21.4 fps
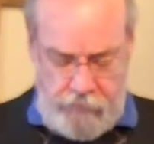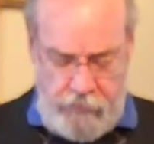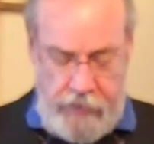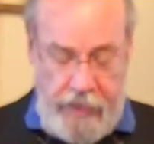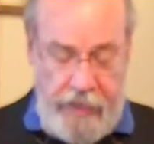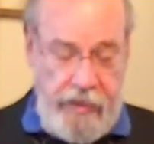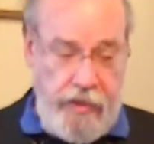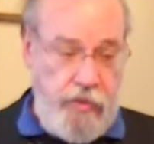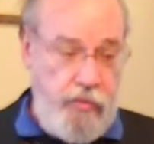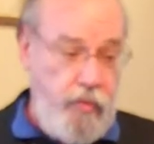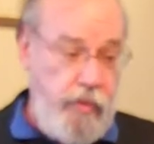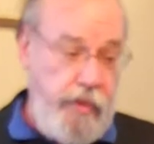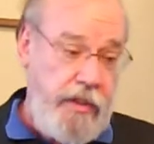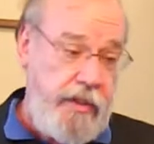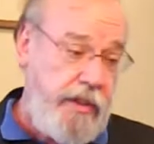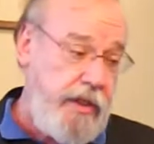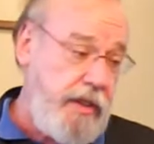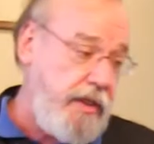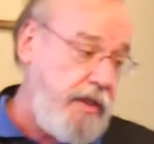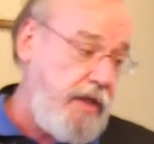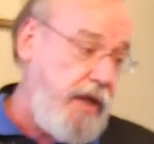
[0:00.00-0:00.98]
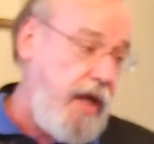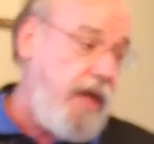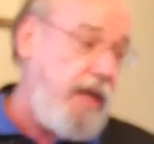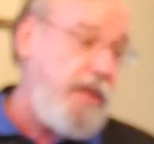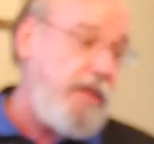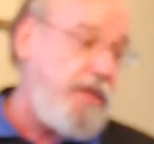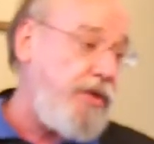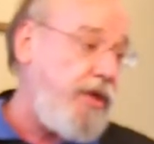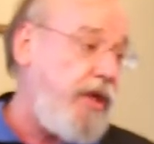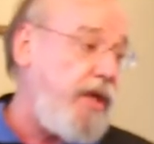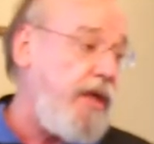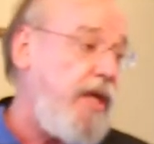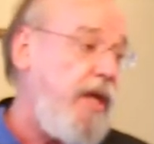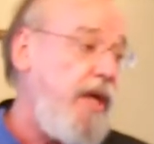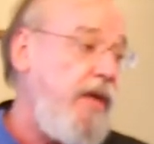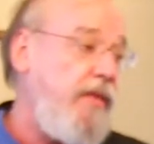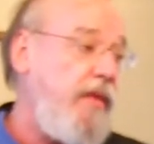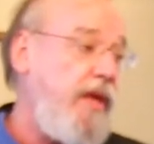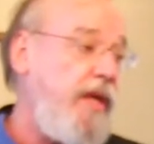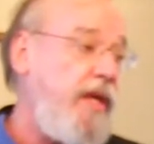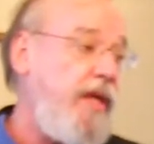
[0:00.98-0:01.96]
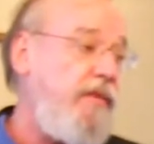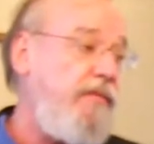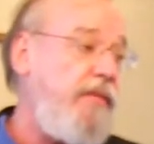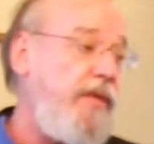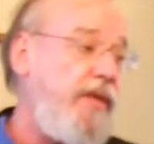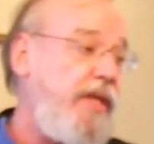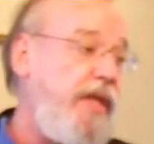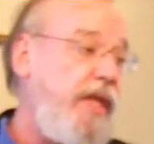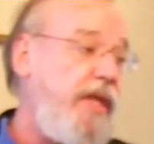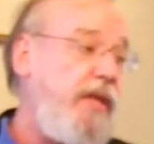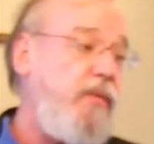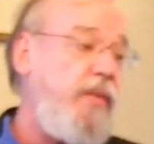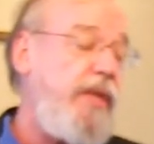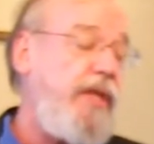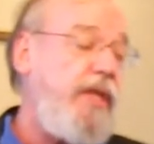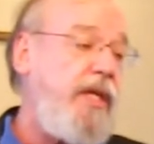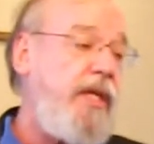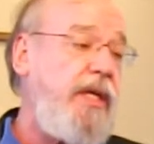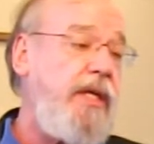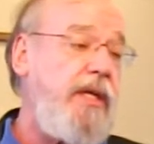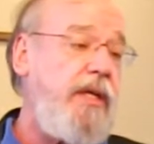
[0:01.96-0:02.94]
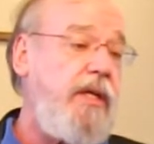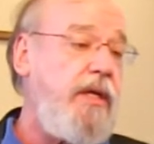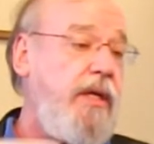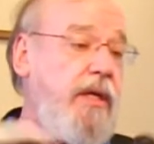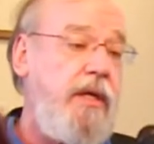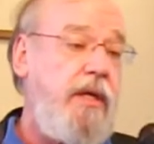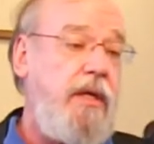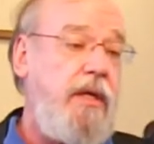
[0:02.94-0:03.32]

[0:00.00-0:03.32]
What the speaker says: And it's really acknowledging that every day we need